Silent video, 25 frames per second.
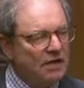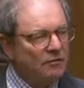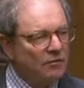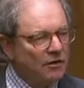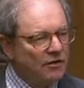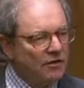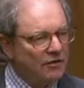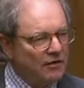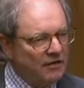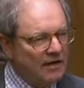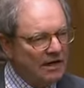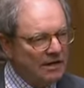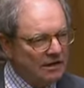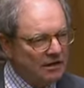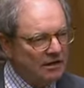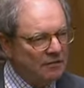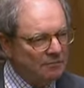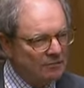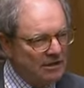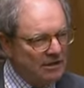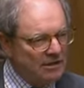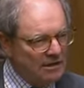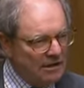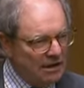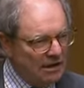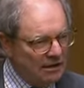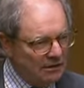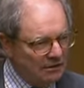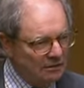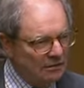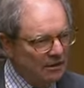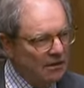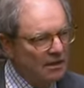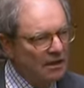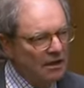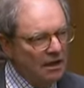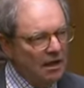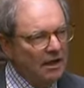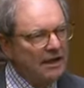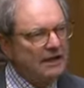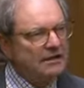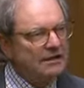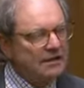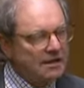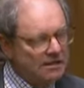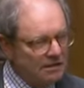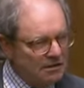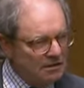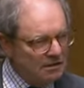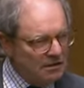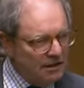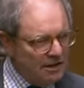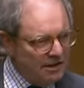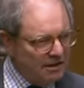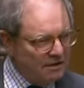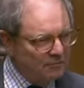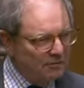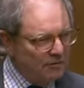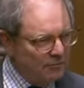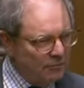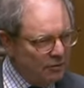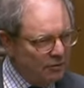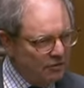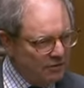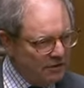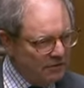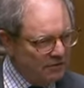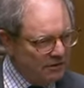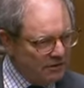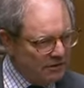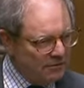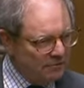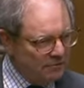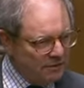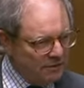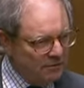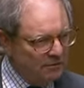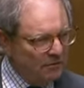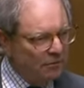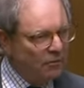whether that can be done. It doesn't need to be put in this bill.